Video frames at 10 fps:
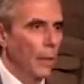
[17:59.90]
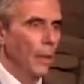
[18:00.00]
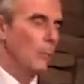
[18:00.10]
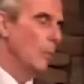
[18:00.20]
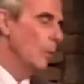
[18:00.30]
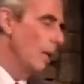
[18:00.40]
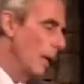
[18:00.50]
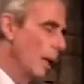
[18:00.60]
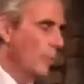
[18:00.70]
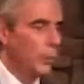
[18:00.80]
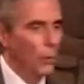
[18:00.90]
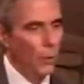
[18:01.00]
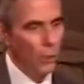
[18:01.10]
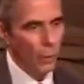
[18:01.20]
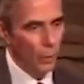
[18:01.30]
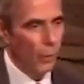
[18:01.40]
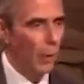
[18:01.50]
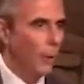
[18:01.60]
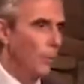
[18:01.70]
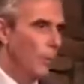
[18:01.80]
I'm too young, I'm too old,
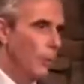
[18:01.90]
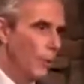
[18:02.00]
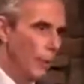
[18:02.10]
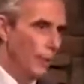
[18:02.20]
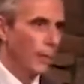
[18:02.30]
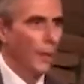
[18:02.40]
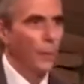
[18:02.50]
I'm too this, I'm